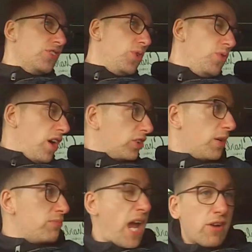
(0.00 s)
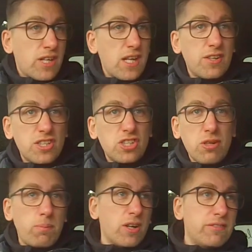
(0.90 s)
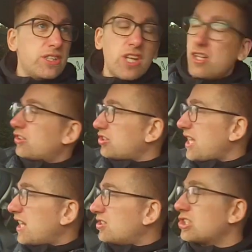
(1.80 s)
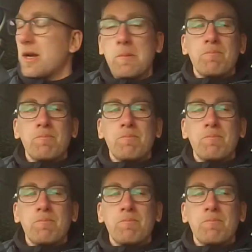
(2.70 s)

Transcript: Do not come down here, this is the bog of eternal stench.